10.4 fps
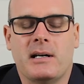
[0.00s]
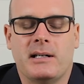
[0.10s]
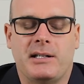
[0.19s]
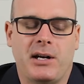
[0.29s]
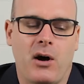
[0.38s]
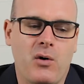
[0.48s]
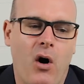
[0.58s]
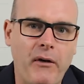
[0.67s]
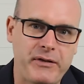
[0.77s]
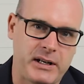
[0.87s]
So
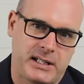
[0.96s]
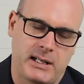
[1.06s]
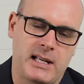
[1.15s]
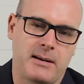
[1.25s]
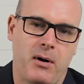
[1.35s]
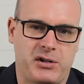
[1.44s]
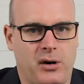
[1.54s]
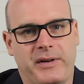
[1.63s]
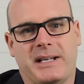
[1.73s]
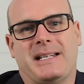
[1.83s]
obviously the most
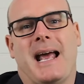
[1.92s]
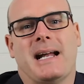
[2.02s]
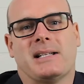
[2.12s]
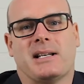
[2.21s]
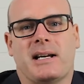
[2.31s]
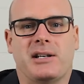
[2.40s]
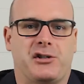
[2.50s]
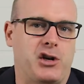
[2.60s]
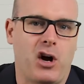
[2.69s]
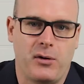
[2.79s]
obvious answer is
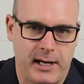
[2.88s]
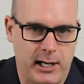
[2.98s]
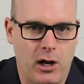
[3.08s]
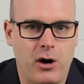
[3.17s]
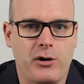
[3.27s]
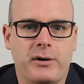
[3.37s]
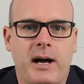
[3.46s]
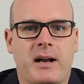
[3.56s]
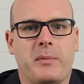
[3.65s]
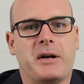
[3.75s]
to go get a loan.
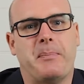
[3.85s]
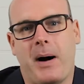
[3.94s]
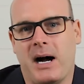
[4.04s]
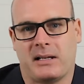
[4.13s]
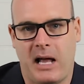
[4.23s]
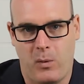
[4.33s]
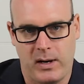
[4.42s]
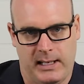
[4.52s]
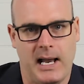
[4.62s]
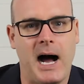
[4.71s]
And I'm going to park that
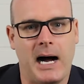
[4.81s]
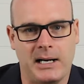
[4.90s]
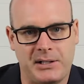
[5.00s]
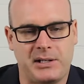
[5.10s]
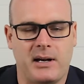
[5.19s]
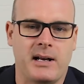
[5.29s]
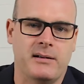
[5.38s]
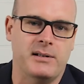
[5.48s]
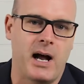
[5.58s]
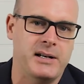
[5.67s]
one last
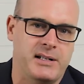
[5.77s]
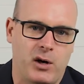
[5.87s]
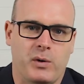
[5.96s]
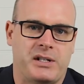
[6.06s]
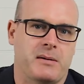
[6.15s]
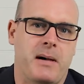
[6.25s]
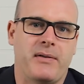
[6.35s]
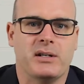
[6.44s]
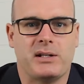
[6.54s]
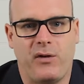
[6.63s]
and deal with some
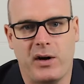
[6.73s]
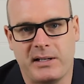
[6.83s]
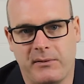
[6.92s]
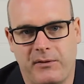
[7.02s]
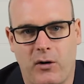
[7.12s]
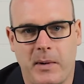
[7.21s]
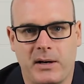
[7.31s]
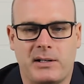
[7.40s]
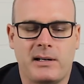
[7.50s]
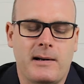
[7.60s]
others first and
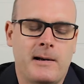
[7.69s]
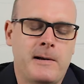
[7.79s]
foremost.